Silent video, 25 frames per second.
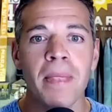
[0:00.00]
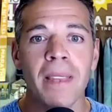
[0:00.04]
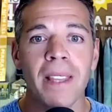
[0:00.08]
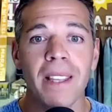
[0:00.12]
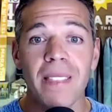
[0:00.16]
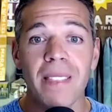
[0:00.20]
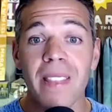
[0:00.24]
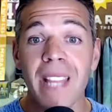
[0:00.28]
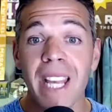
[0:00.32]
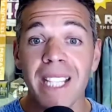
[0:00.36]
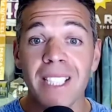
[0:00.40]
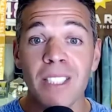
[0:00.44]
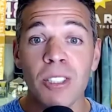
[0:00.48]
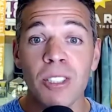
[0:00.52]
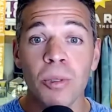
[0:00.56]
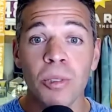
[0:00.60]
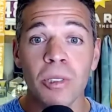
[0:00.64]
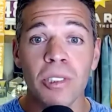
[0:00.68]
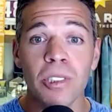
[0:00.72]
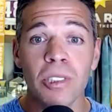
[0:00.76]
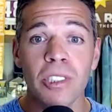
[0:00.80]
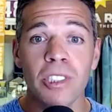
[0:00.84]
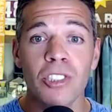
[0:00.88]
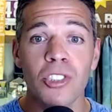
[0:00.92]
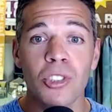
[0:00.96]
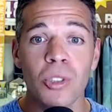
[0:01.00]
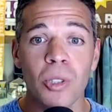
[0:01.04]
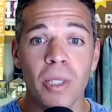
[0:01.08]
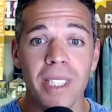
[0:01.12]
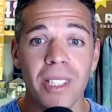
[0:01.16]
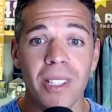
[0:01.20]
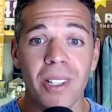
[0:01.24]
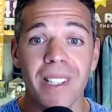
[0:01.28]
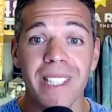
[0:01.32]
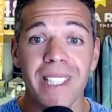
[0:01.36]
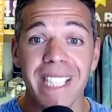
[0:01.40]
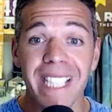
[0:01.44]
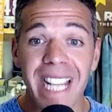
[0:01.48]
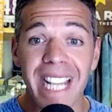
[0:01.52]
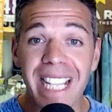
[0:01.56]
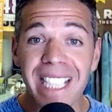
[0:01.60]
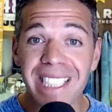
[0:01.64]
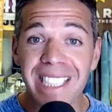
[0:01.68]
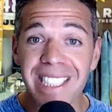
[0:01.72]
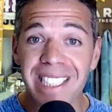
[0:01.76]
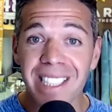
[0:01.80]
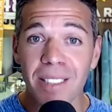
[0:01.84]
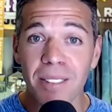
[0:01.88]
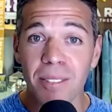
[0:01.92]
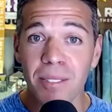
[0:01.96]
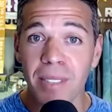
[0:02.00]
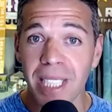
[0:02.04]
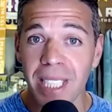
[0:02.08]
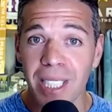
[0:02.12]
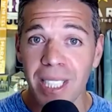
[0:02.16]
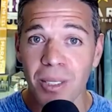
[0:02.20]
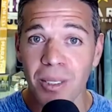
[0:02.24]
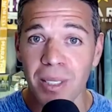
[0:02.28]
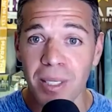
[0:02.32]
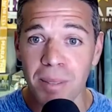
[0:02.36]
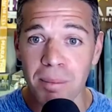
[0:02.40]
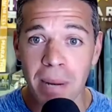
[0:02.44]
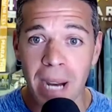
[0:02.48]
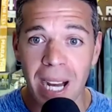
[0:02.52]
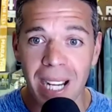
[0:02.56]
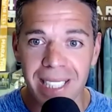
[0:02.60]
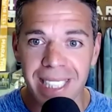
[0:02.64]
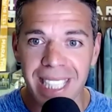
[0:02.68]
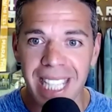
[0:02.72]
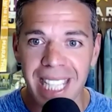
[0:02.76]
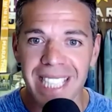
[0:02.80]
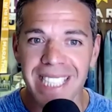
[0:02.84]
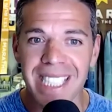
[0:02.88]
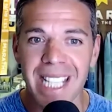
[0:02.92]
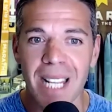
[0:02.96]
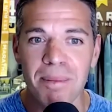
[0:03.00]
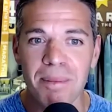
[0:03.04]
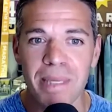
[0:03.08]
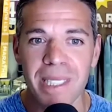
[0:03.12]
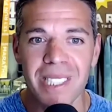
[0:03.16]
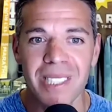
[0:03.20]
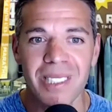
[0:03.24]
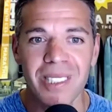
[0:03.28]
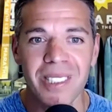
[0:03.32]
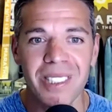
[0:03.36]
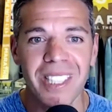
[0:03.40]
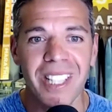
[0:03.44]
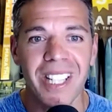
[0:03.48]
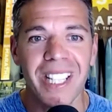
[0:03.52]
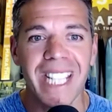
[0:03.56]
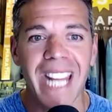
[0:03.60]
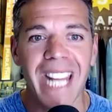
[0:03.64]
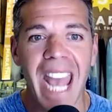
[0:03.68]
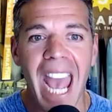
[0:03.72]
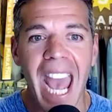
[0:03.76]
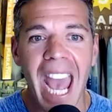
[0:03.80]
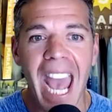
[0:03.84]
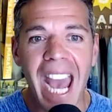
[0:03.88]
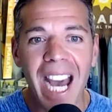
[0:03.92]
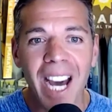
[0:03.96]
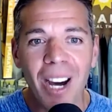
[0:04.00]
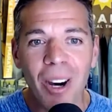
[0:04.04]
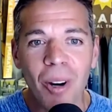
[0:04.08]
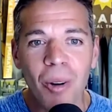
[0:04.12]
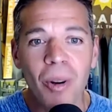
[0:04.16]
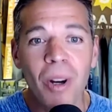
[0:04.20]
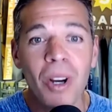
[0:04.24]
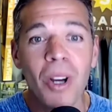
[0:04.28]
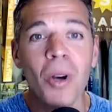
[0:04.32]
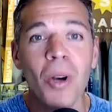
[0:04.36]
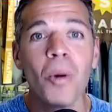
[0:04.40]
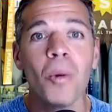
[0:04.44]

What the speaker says: then you will enjoy our next video and podcast episode on how